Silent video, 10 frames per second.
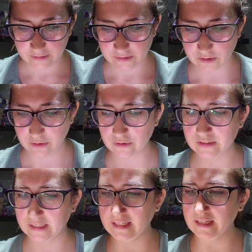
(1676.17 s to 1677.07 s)
So
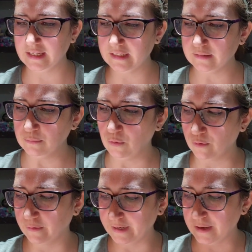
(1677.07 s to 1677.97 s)
there's the Kiki's
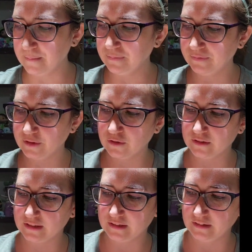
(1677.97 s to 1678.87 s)
Emporium,
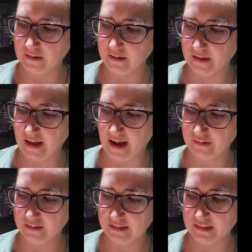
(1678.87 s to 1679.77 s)
there's
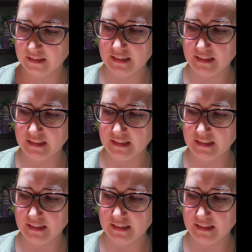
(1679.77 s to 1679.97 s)
Alice's